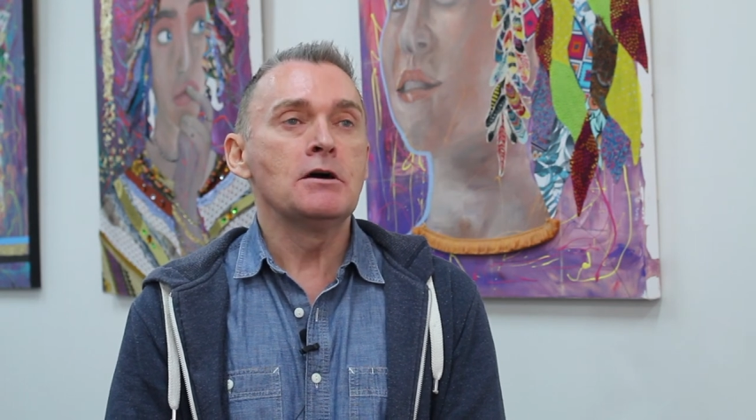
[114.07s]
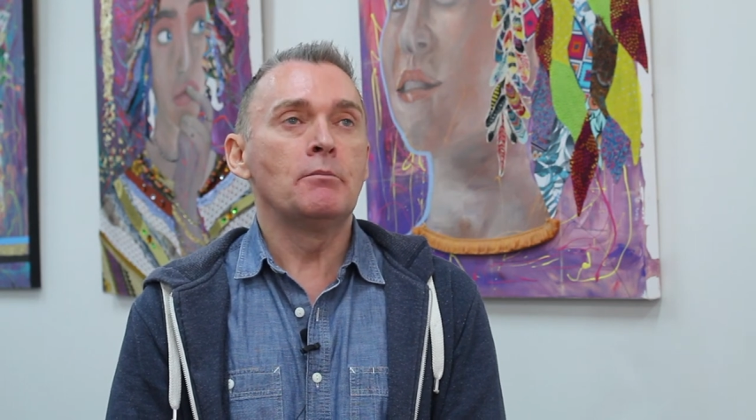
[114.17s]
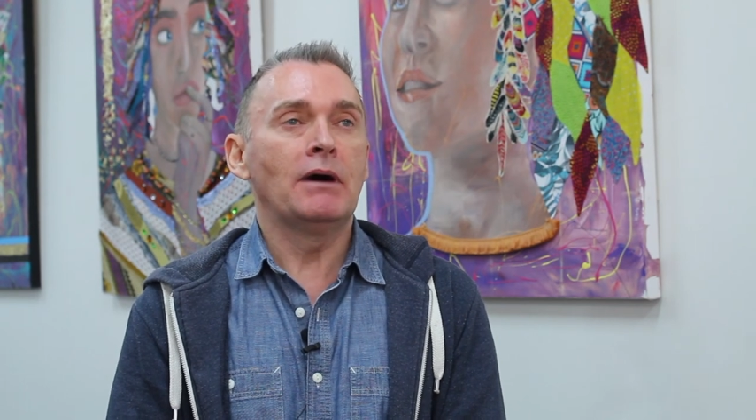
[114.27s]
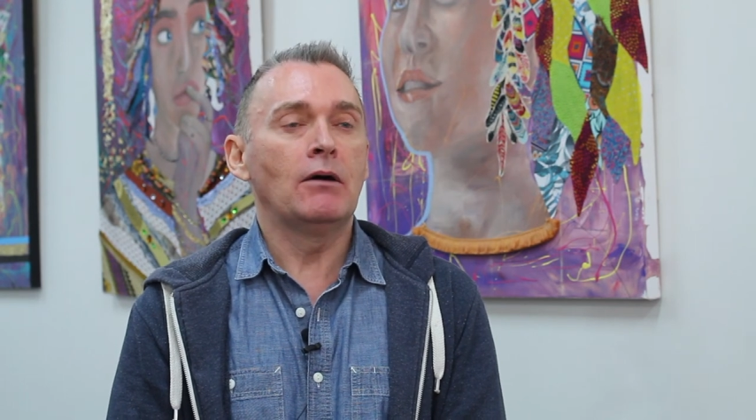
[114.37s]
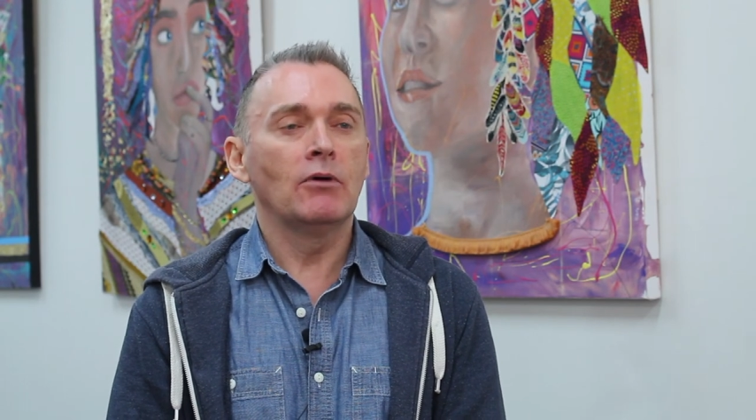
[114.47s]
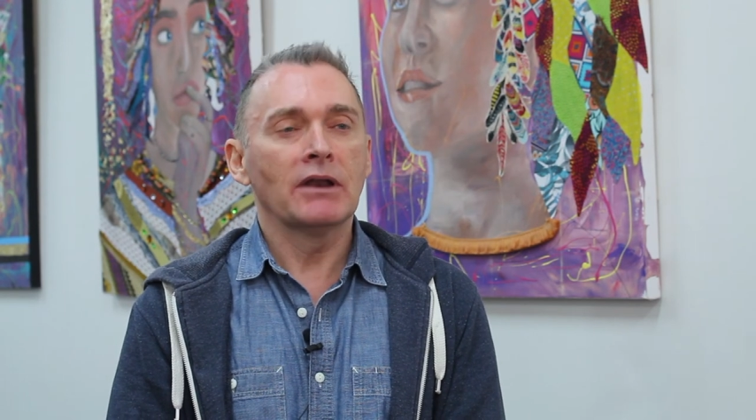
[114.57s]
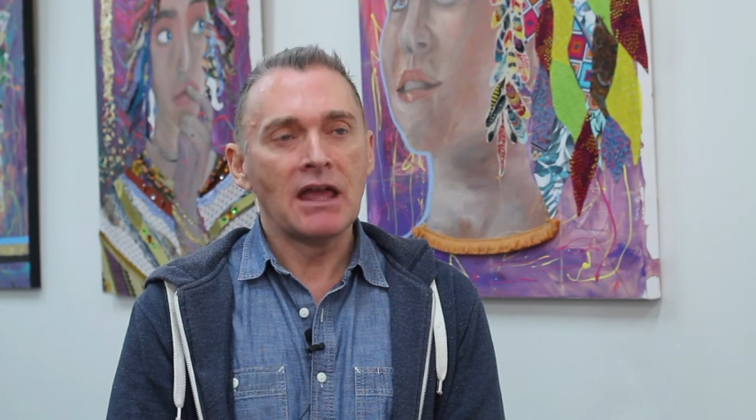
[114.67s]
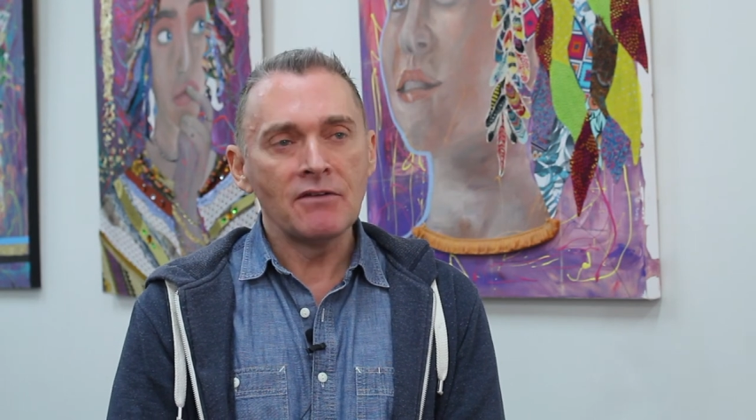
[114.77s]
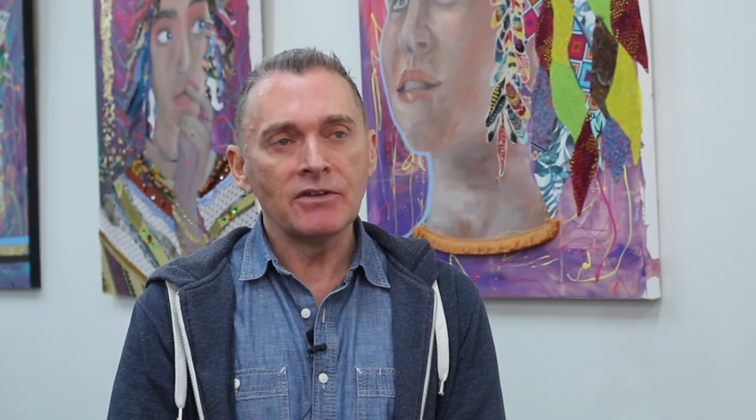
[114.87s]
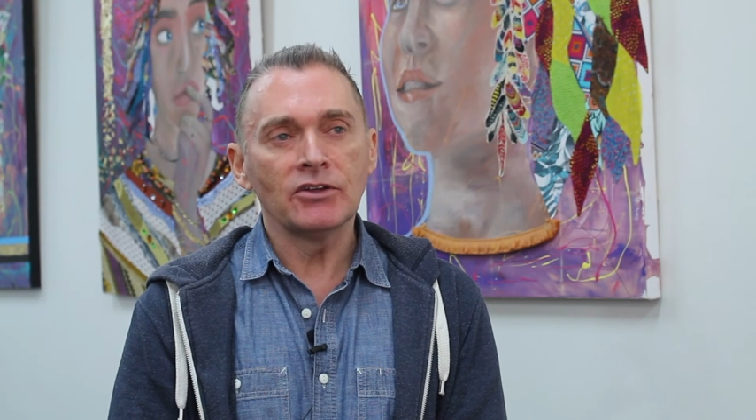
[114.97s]
But
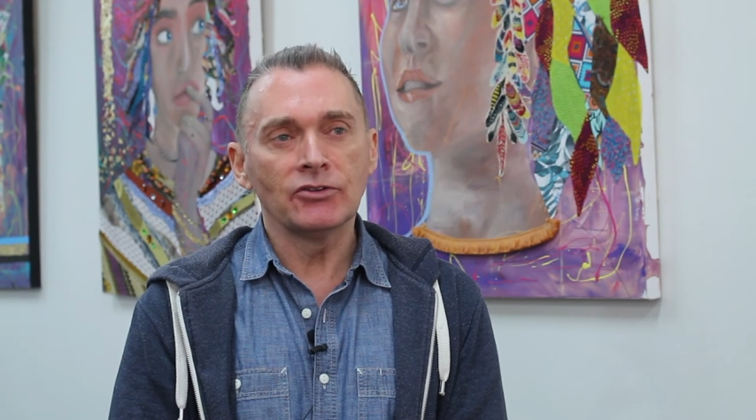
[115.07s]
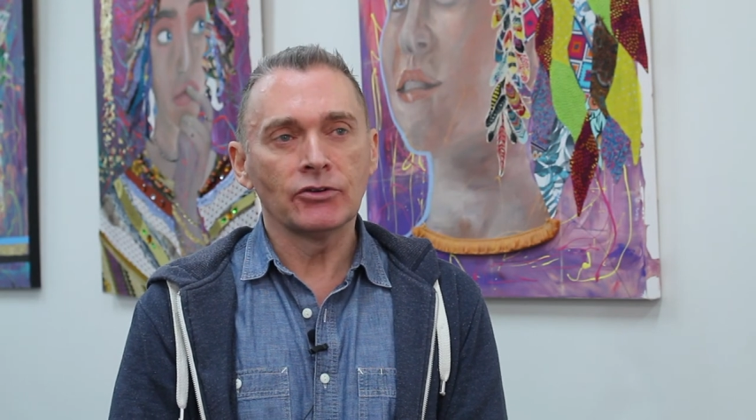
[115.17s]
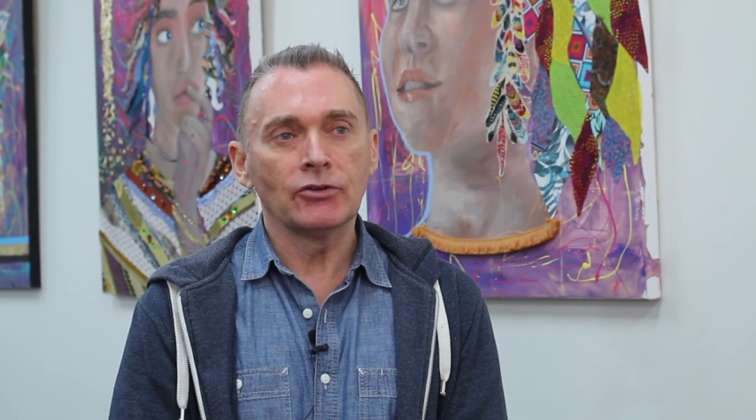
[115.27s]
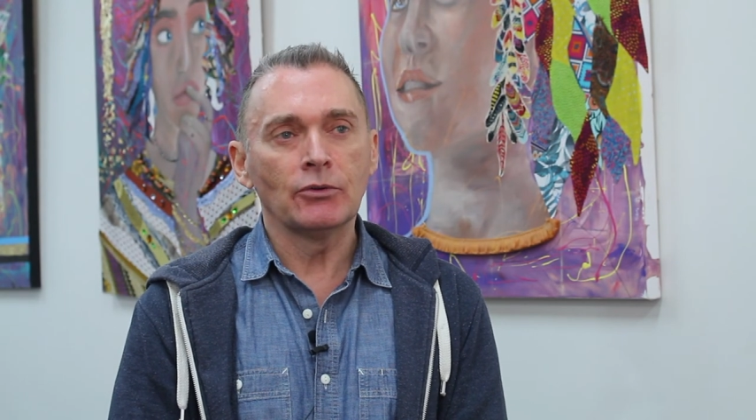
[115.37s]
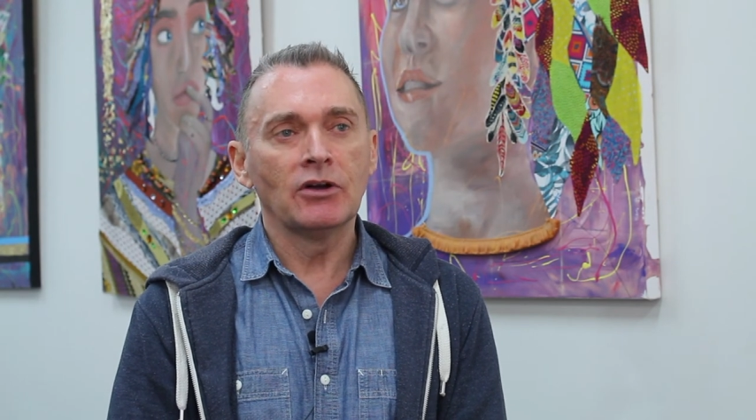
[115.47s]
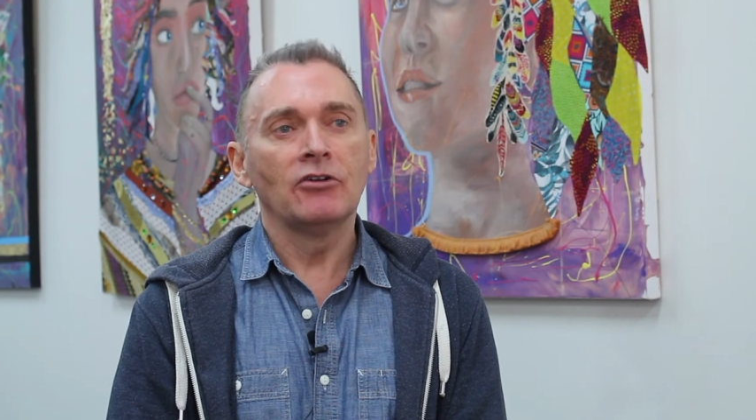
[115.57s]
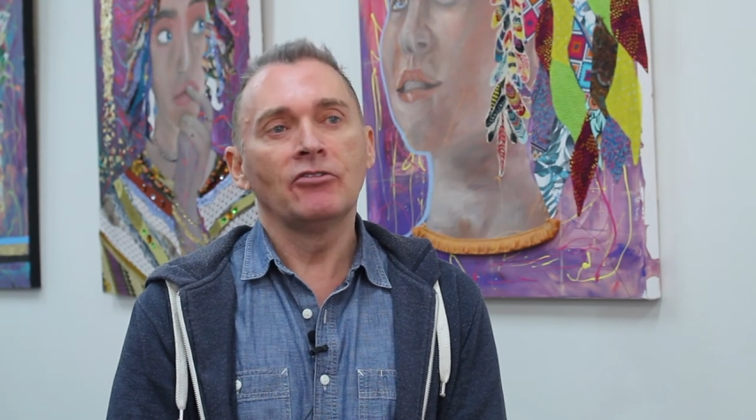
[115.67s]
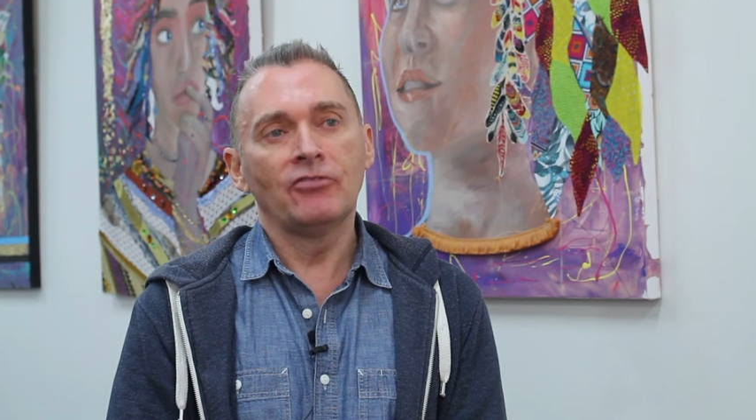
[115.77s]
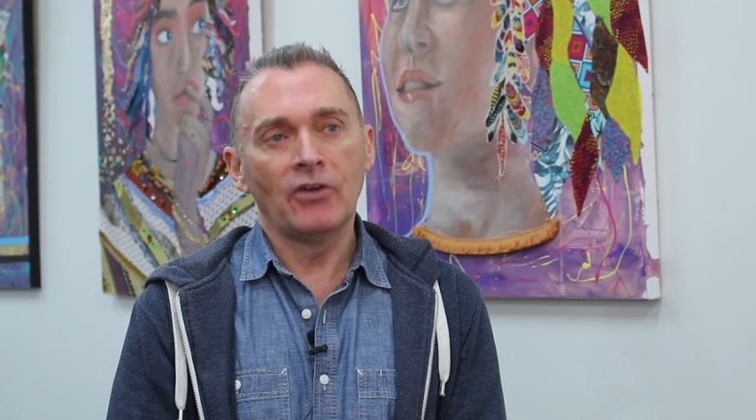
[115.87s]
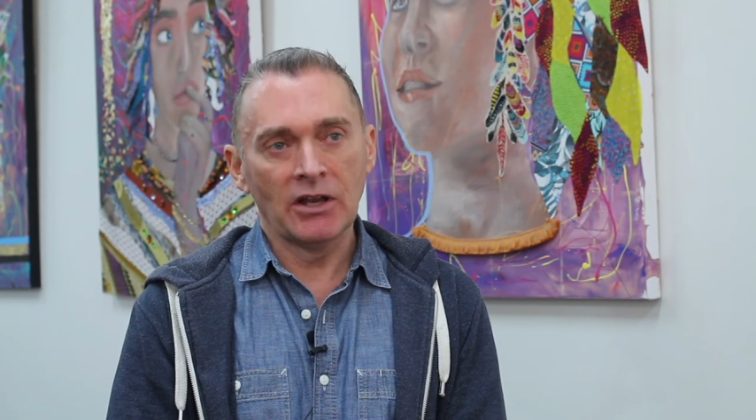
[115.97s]
whatever you do,
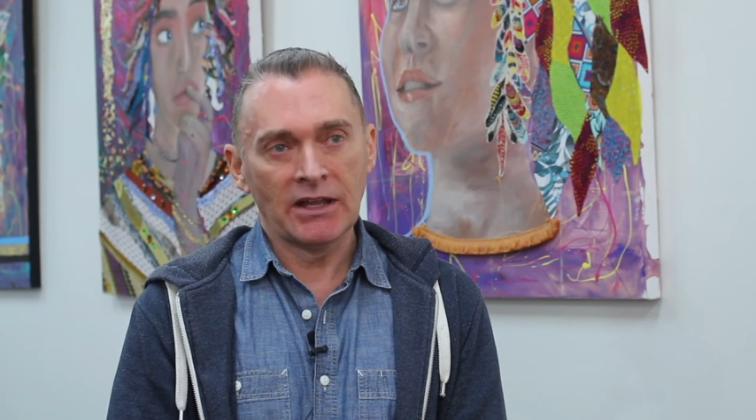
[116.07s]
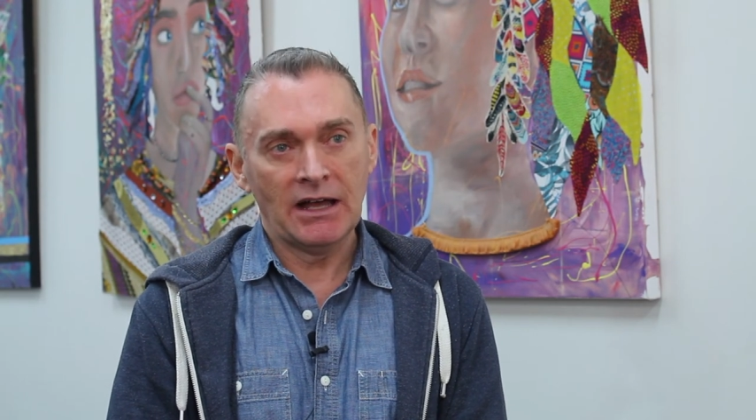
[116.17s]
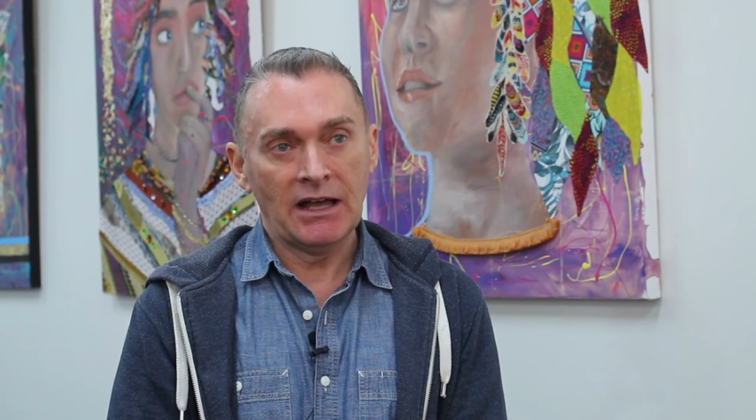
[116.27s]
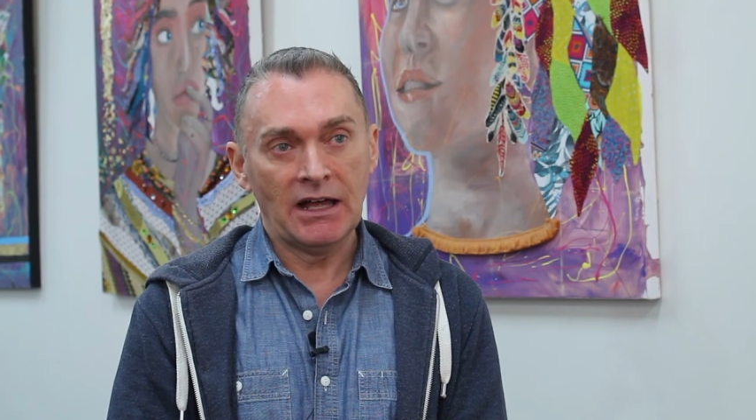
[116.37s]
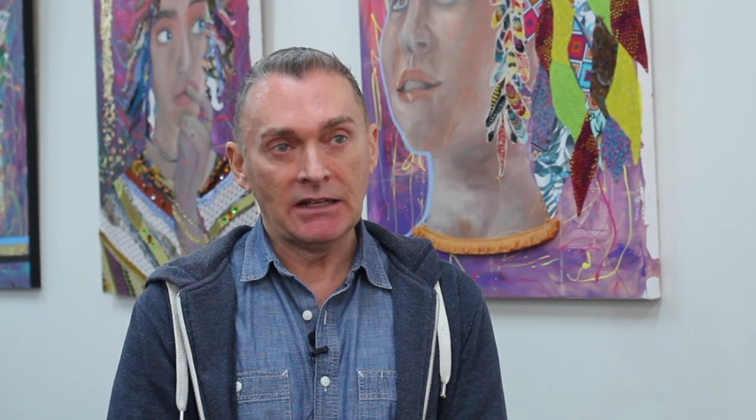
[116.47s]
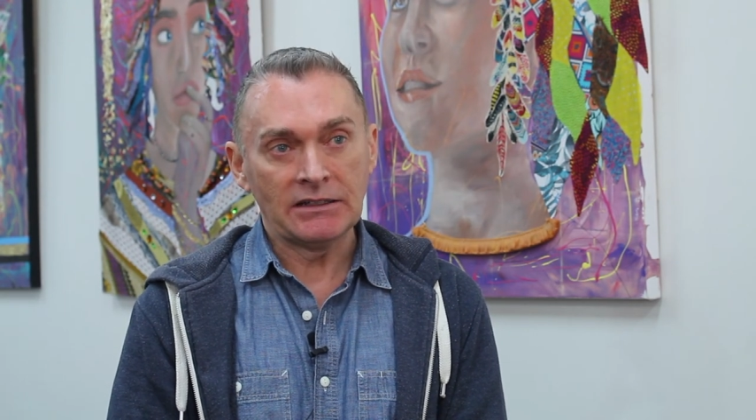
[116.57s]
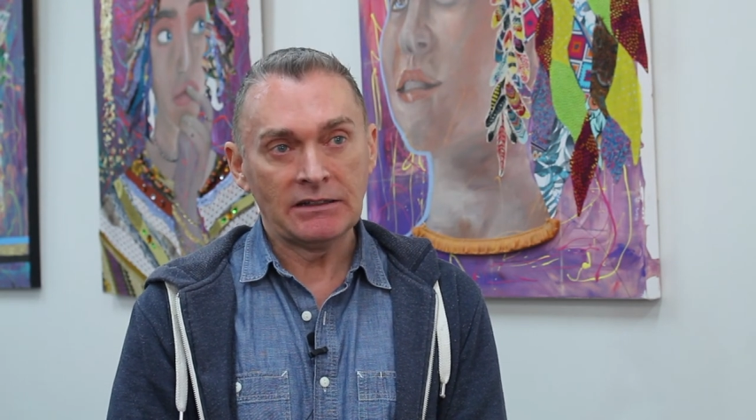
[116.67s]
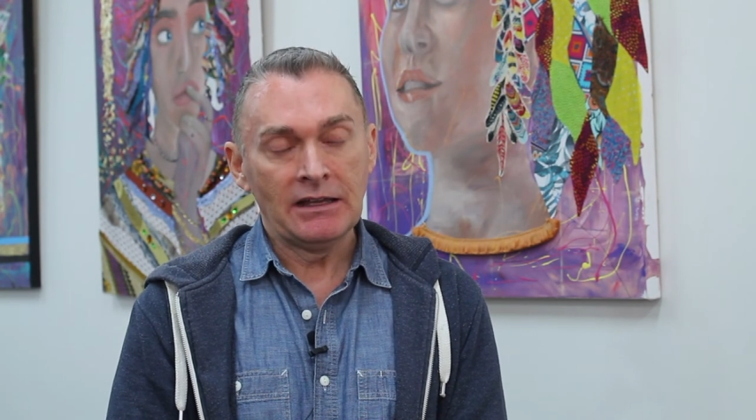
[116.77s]
follow your heart,